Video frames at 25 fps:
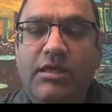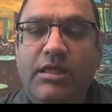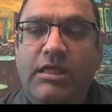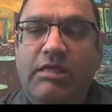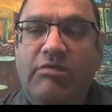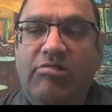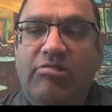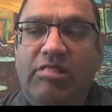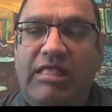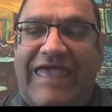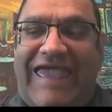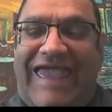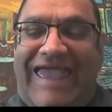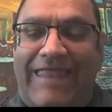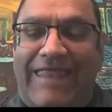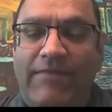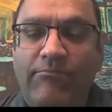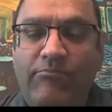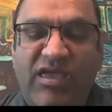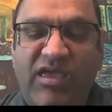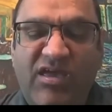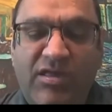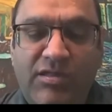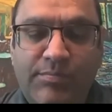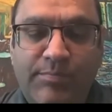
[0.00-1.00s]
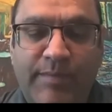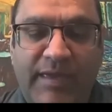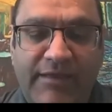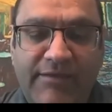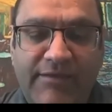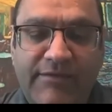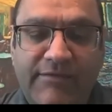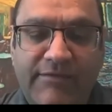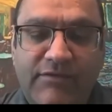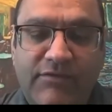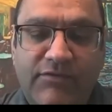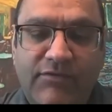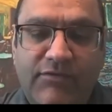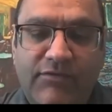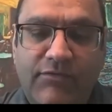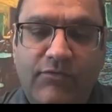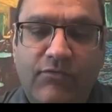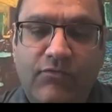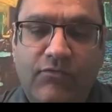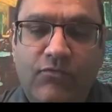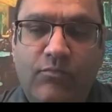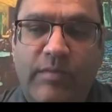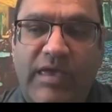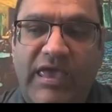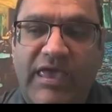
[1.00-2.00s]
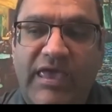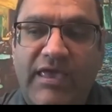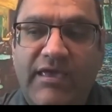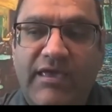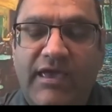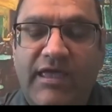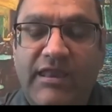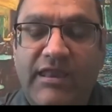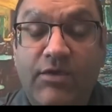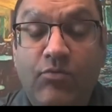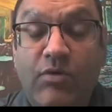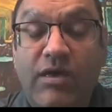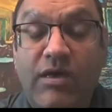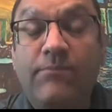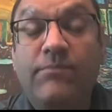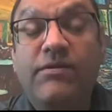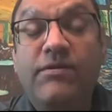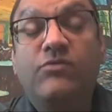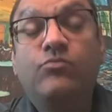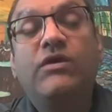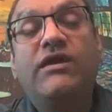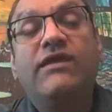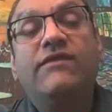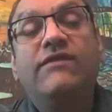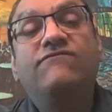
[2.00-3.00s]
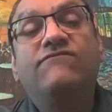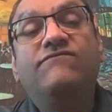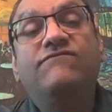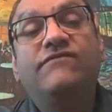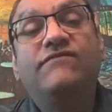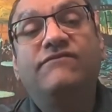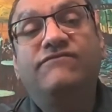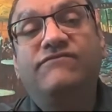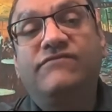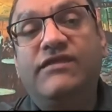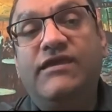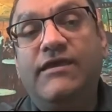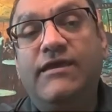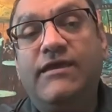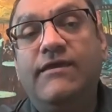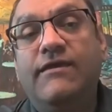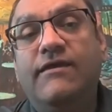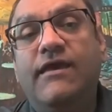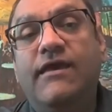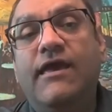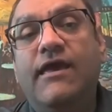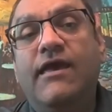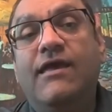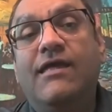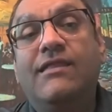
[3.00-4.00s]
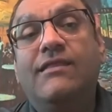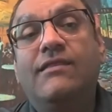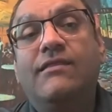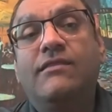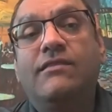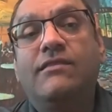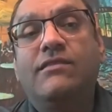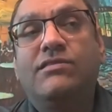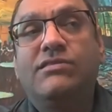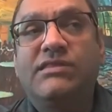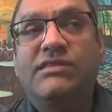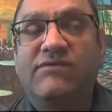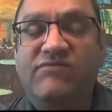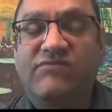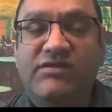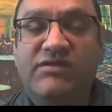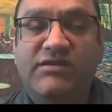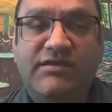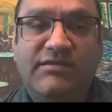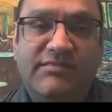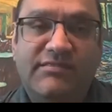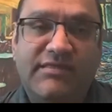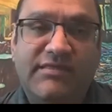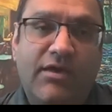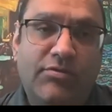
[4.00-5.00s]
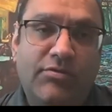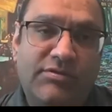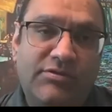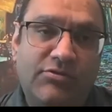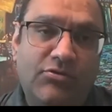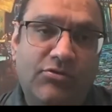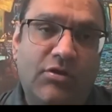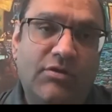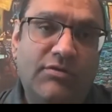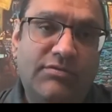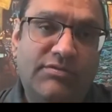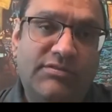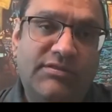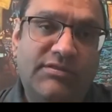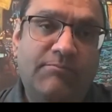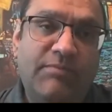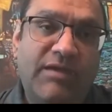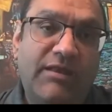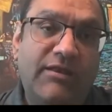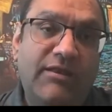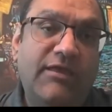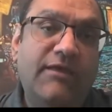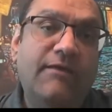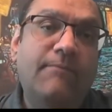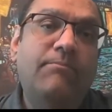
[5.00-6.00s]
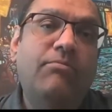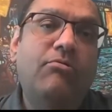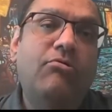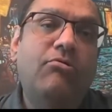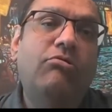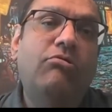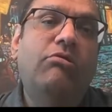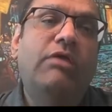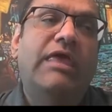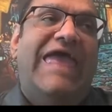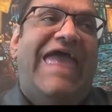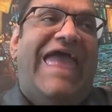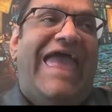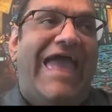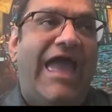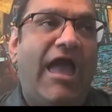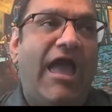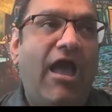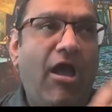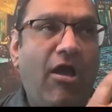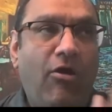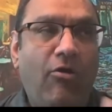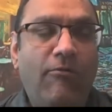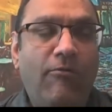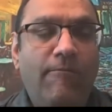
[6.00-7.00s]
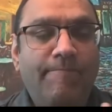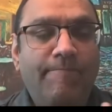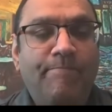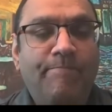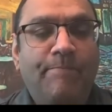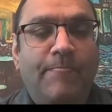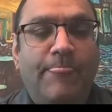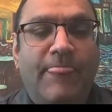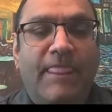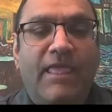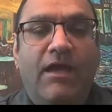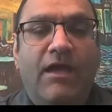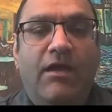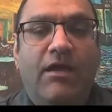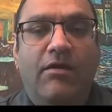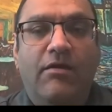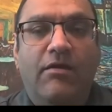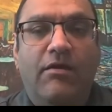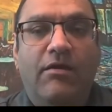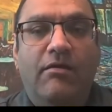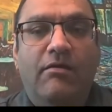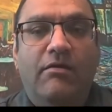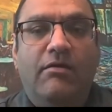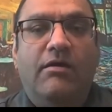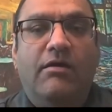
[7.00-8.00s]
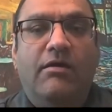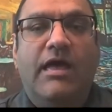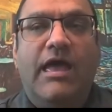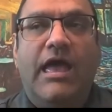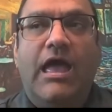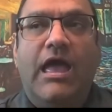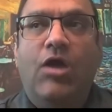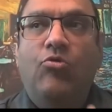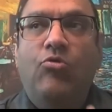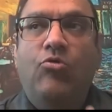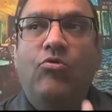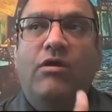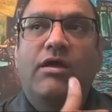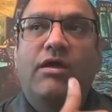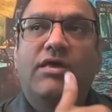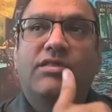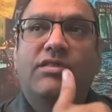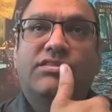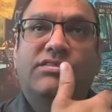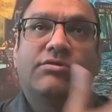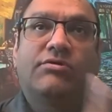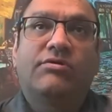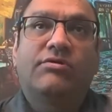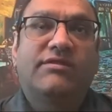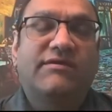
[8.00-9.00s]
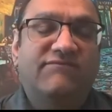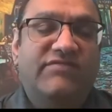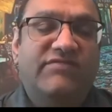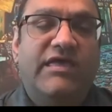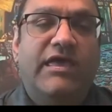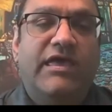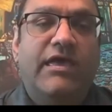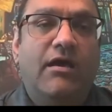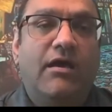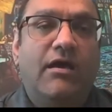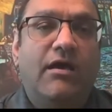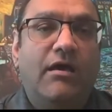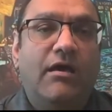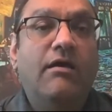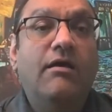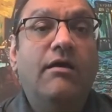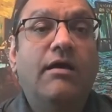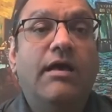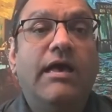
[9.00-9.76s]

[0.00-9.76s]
can be expected to make anywhere between 50 and $70,000, depending upon how how assertive they are,